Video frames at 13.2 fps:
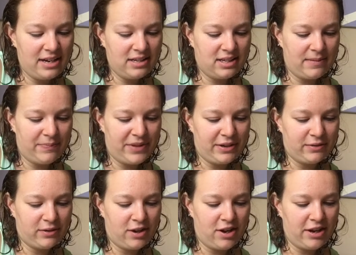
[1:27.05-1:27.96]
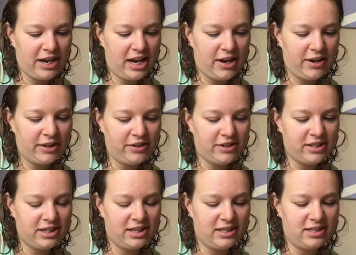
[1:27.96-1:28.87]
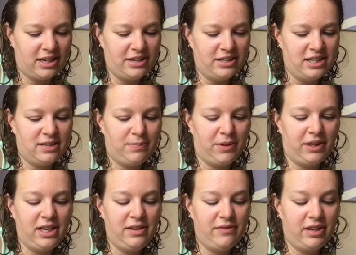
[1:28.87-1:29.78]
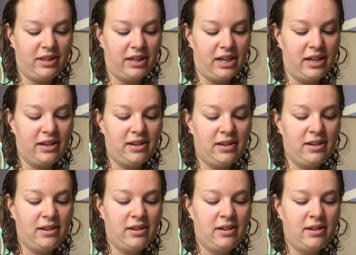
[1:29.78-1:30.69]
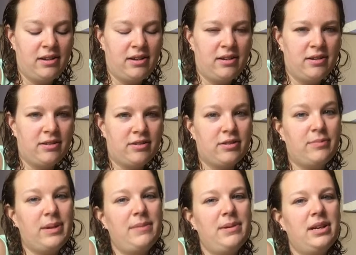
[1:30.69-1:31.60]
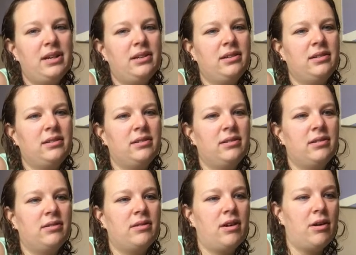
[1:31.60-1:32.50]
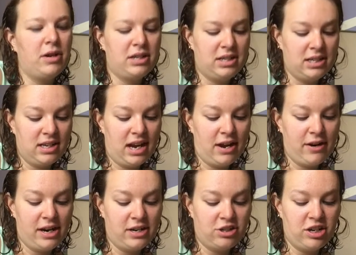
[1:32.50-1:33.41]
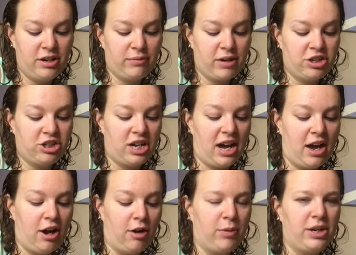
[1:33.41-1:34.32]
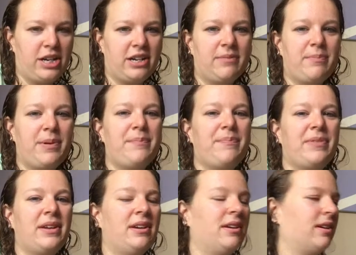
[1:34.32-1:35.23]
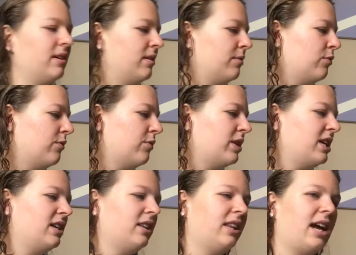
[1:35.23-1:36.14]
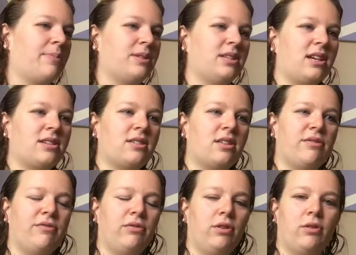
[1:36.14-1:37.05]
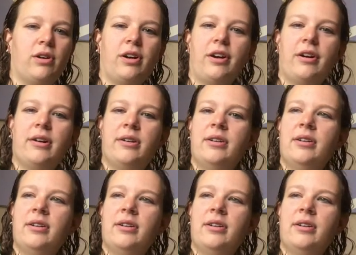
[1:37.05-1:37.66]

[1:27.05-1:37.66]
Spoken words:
Is something wrong? Harry looks at his son disbelievingly. So maybe, oh, it says Harry and Ginny rush to help but when he collapses onto the floor.